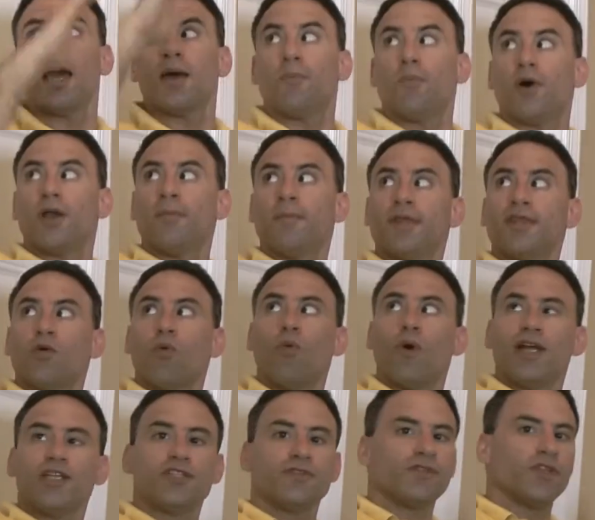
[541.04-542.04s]
put them in the
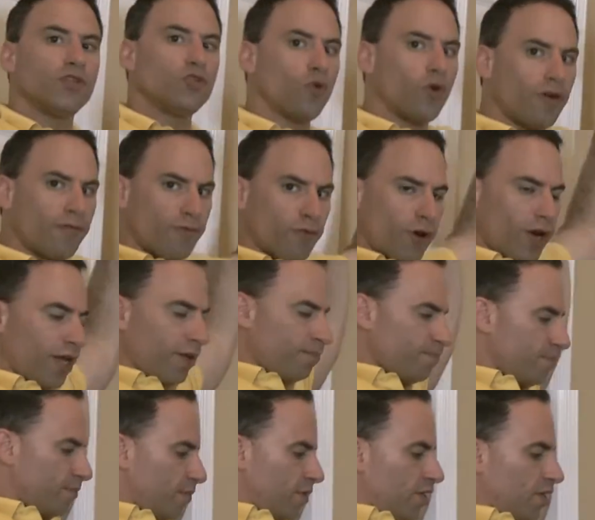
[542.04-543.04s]
wedge of the door frame,